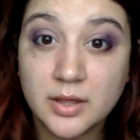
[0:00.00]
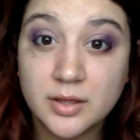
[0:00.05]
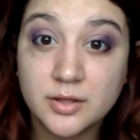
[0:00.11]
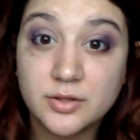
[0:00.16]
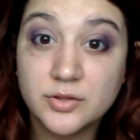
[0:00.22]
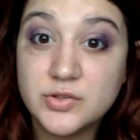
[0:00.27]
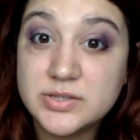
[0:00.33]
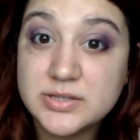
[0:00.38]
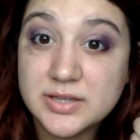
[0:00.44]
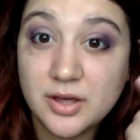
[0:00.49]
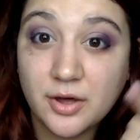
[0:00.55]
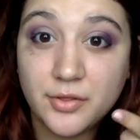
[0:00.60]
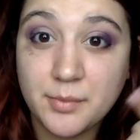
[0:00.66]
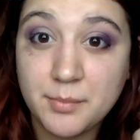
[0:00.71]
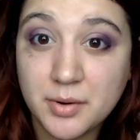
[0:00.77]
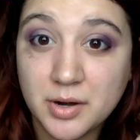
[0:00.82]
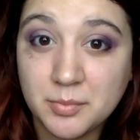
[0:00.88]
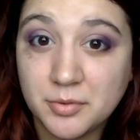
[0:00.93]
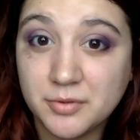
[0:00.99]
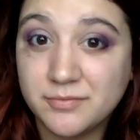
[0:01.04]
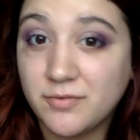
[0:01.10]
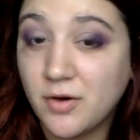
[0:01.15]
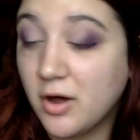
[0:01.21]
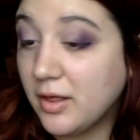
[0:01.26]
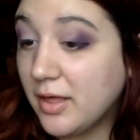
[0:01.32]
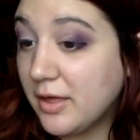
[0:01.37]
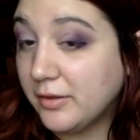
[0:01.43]
you see all the purple
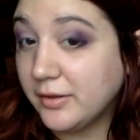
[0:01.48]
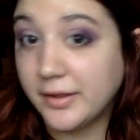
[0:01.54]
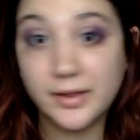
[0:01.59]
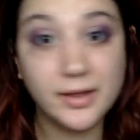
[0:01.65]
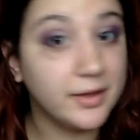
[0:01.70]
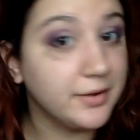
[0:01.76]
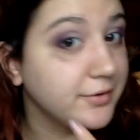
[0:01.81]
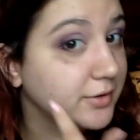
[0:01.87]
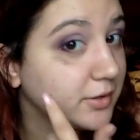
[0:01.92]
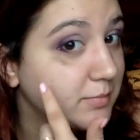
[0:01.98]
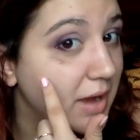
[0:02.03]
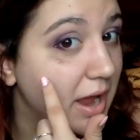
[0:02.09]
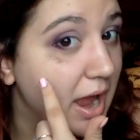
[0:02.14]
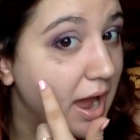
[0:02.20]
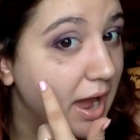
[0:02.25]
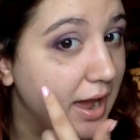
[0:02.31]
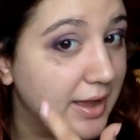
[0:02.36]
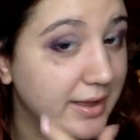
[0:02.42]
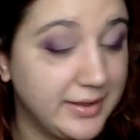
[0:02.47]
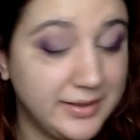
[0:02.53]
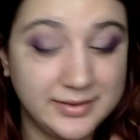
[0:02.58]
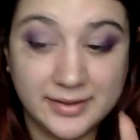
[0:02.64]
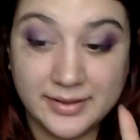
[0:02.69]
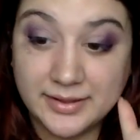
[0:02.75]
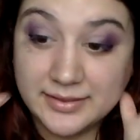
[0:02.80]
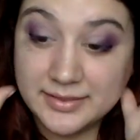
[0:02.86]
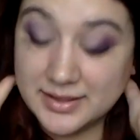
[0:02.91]
fallout like under my eye?
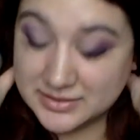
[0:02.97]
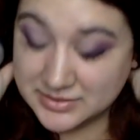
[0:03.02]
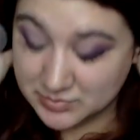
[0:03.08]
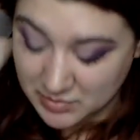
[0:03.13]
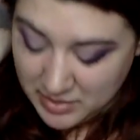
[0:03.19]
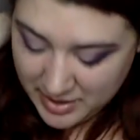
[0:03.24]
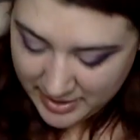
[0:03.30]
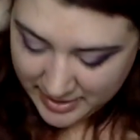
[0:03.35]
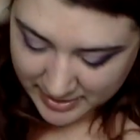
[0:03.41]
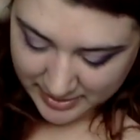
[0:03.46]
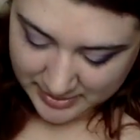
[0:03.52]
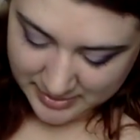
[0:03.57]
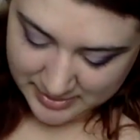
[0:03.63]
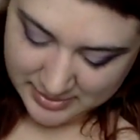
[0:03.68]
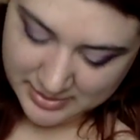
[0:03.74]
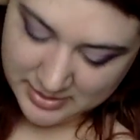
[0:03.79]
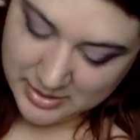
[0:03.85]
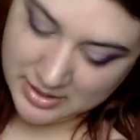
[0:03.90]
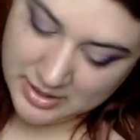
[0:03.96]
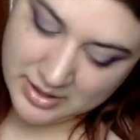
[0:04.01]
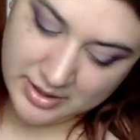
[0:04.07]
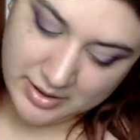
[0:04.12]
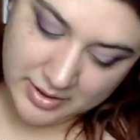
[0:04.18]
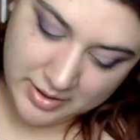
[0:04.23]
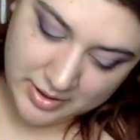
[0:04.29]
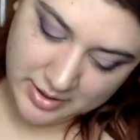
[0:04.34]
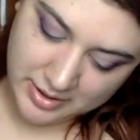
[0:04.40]
Like that's why
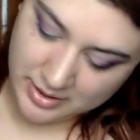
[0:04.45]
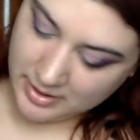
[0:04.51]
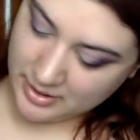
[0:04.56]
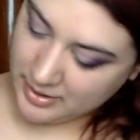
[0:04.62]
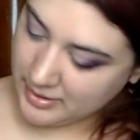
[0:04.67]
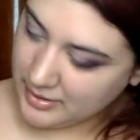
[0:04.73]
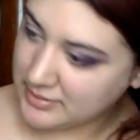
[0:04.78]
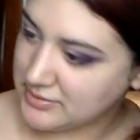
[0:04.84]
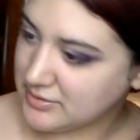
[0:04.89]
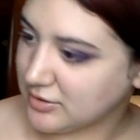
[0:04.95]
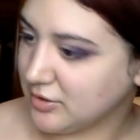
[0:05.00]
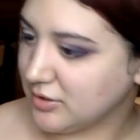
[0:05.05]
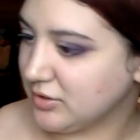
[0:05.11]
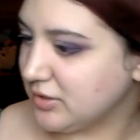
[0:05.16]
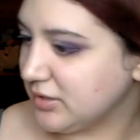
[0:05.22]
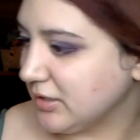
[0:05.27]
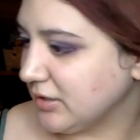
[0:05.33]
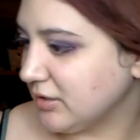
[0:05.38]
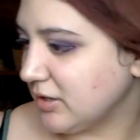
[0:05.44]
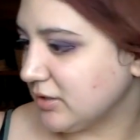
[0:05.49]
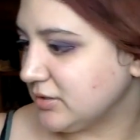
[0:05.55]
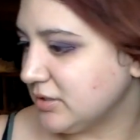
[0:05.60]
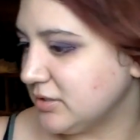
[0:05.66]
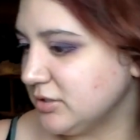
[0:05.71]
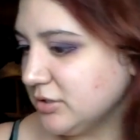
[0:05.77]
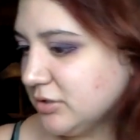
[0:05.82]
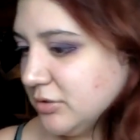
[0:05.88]
it's a good thing not to
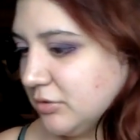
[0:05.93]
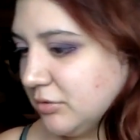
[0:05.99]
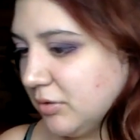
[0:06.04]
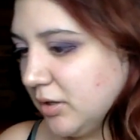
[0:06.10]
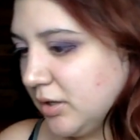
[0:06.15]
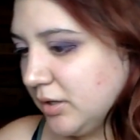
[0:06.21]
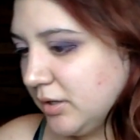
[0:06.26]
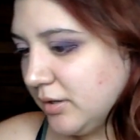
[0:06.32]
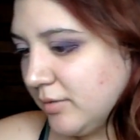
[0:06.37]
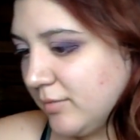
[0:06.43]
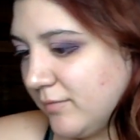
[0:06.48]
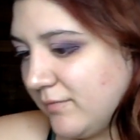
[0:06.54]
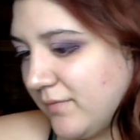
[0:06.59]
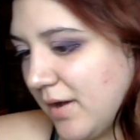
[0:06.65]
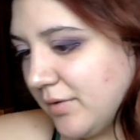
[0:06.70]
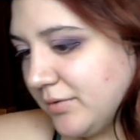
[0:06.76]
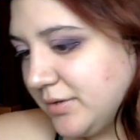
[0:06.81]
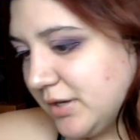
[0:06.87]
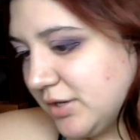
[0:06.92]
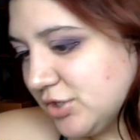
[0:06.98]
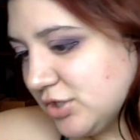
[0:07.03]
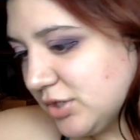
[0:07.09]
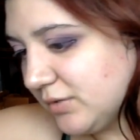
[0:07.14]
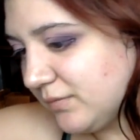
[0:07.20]
do foundation